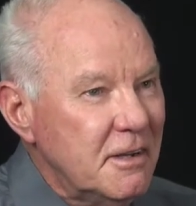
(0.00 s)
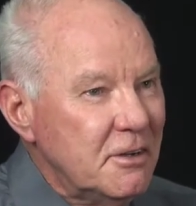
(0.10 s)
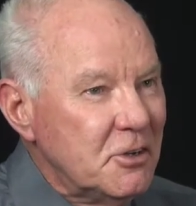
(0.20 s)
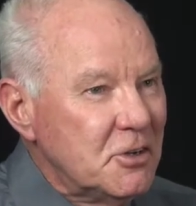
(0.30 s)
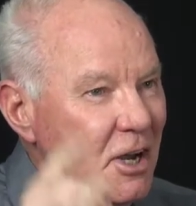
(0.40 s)

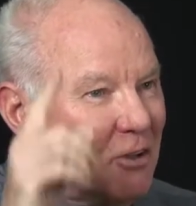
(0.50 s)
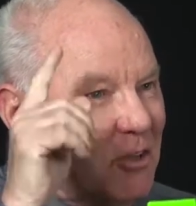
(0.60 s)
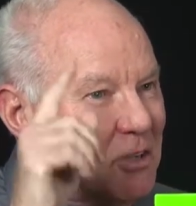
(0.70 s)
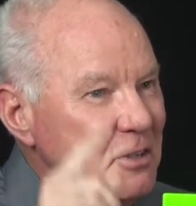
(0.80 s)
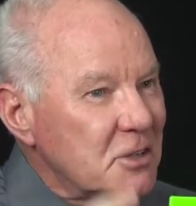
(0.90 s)
to show
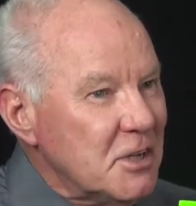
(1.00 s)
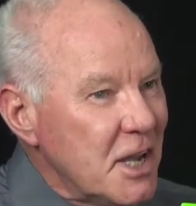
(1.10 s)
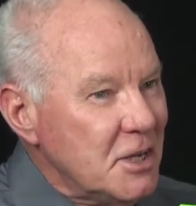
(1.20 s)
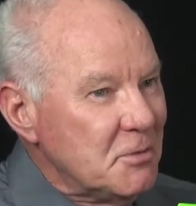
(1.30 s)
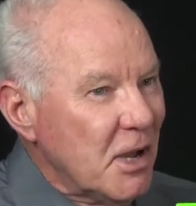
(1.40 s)
this is the
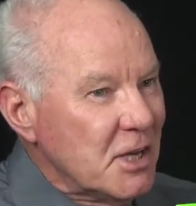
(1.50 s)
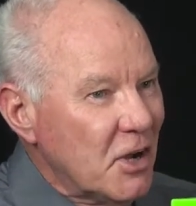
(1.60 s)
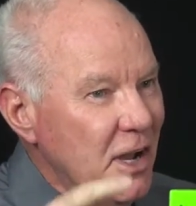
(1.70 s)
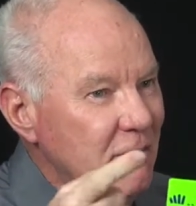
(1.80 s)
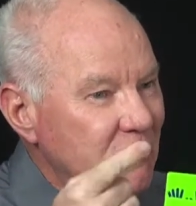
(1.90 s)
tens place.
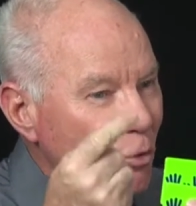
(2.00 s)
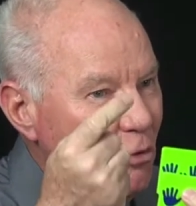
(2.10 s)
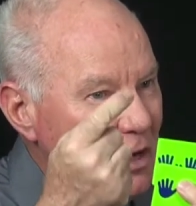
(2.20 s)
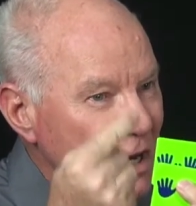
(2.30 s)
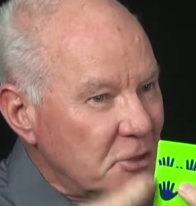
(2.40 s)
I have 4
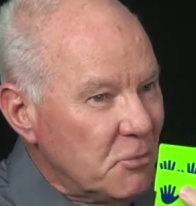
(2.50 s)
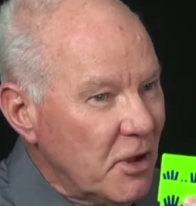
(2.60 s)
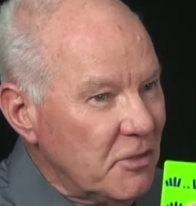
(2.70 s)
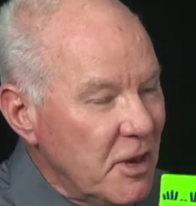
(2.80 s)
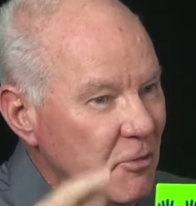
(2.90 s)
tens
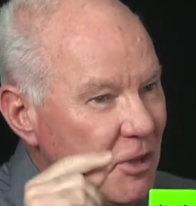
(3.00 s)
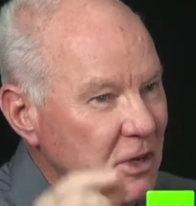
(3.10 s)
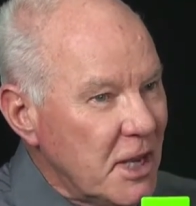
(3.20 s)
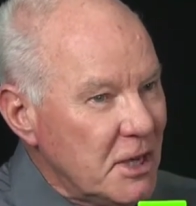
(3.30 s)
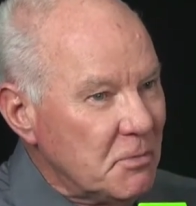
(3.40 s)
right there in the
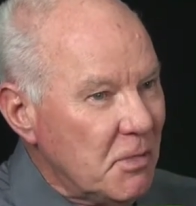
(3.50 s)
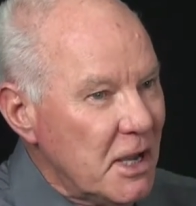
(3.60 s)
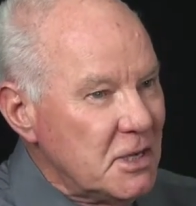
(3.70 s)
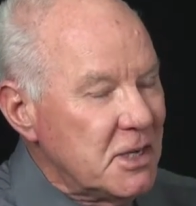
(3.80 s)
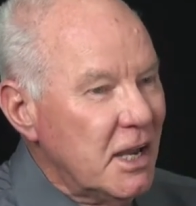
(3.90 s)
tens
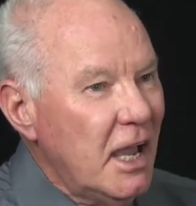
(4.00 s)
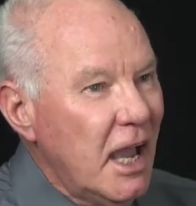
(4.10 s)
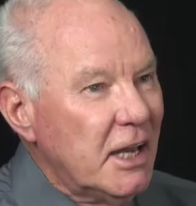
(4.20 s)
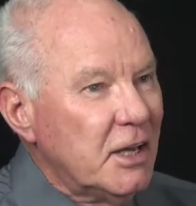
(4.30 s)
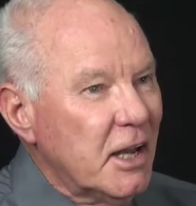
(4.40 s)
place
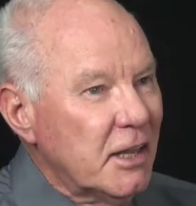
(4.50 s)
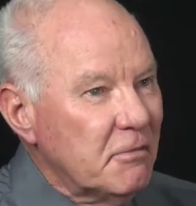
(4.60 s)
and another